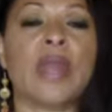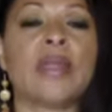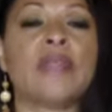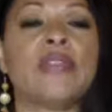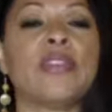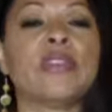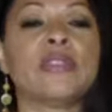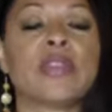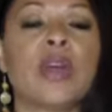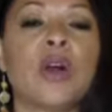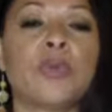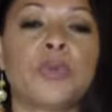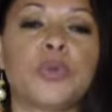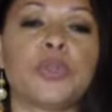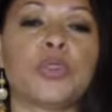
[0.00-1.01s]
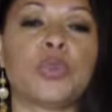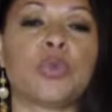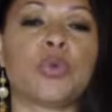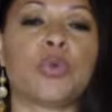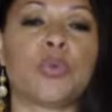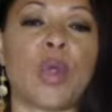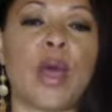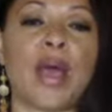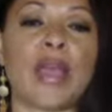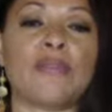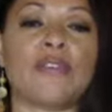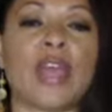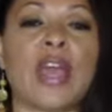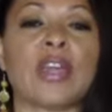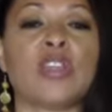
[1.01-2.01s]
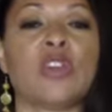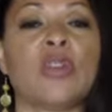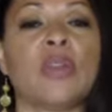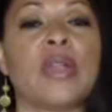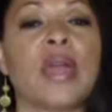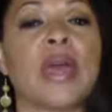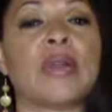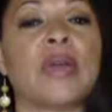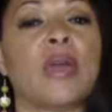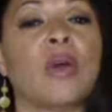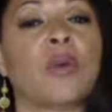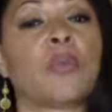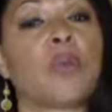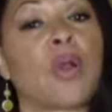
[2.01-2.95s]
And this helps you to arrive at your net